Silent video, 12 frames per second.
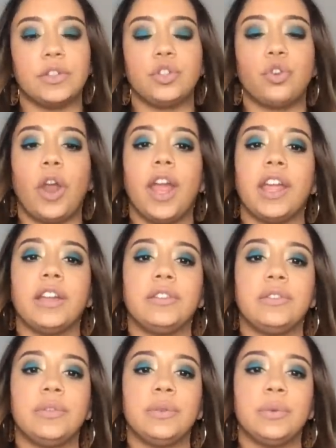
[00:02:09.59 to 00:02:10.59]
You're trying
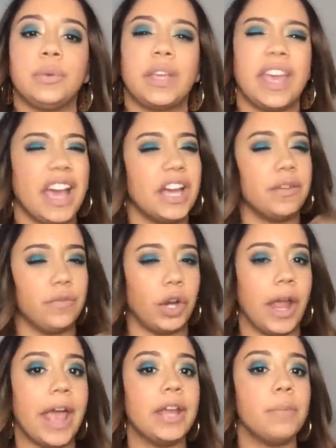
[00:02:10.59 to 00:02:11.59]
to get out of your
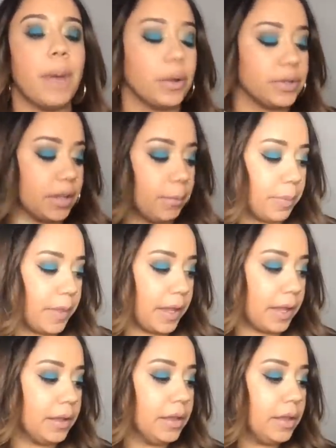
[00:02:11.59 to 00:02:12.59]
head about something,